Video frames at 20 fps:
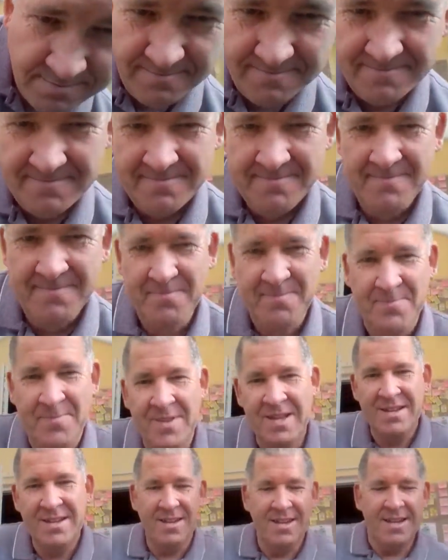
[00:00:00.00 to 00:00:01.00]
"There
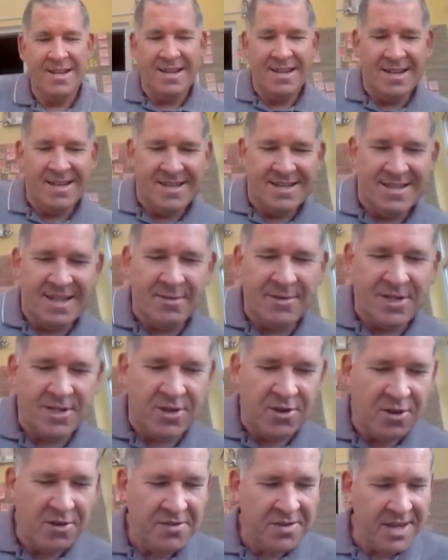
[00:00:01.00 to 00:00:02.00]
is
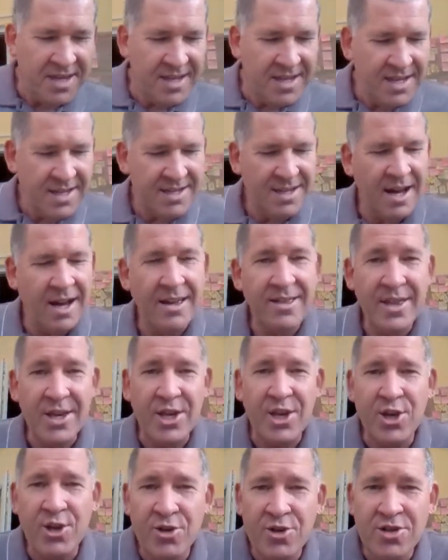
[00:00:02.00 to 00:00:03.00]
nothing either
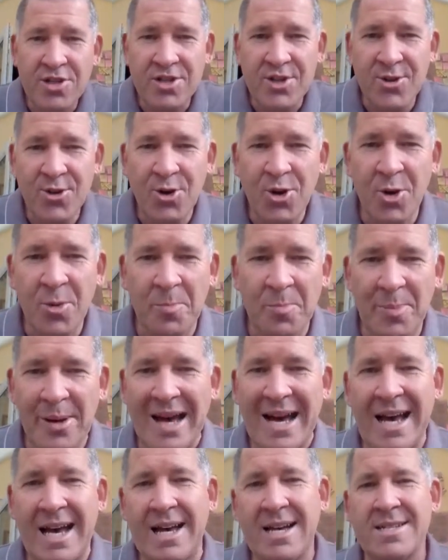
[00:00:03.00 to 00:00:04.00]
good or
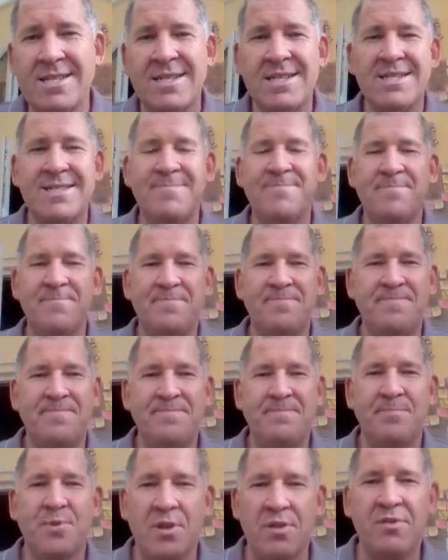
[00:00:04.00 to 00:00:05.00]
bad,
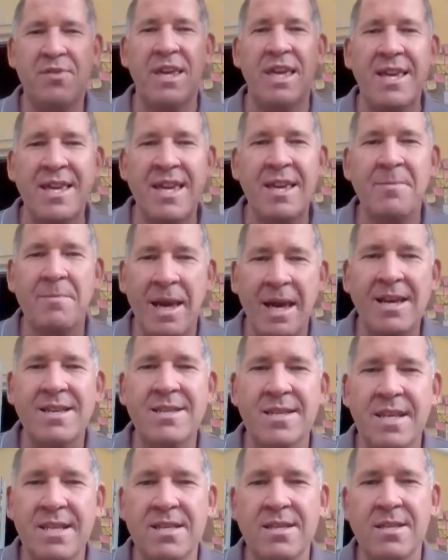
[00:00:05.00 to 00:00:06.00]
but thinking
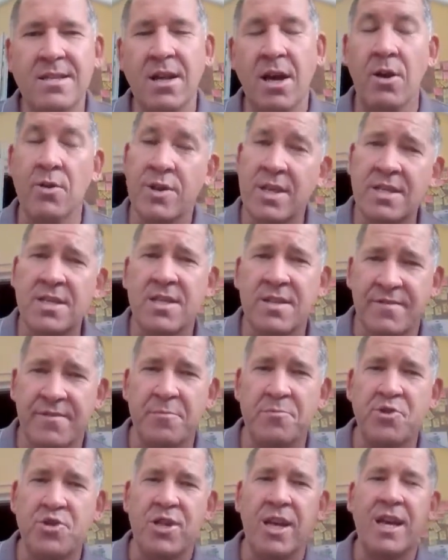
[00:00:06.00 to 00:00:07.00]
makes it so." This is
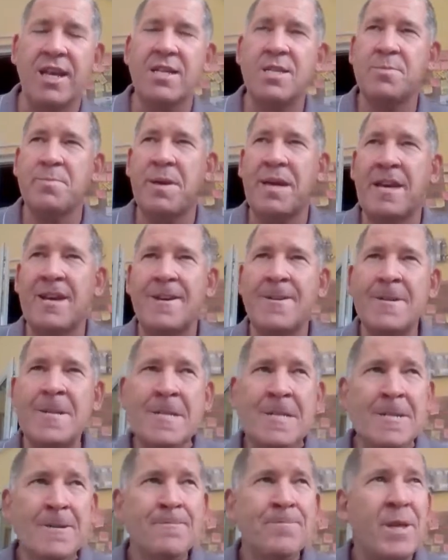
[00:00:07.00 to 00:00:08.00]
from Shakespeare.
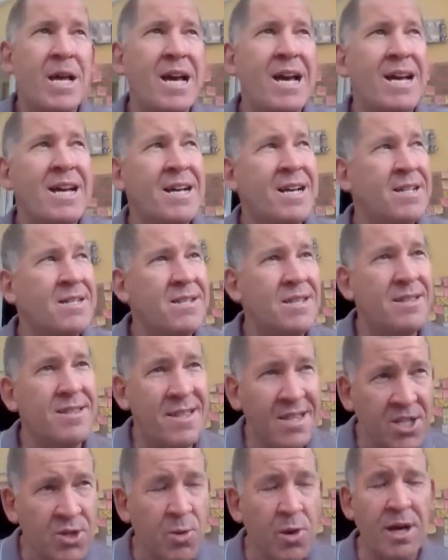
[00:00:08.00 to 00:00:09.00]
And
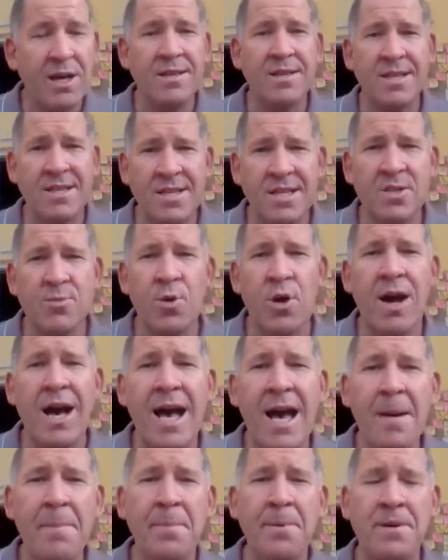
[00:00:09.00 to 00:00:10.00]
this is what
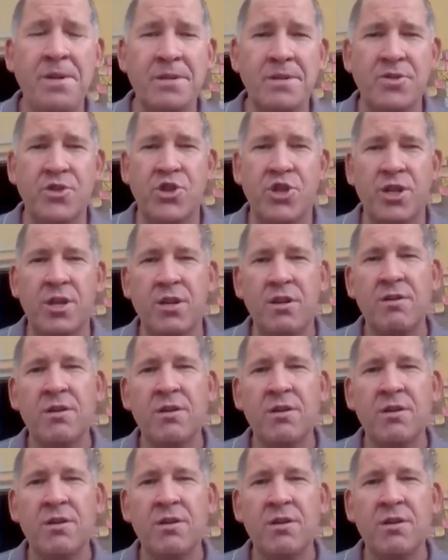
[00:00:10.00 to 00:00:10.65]
happens.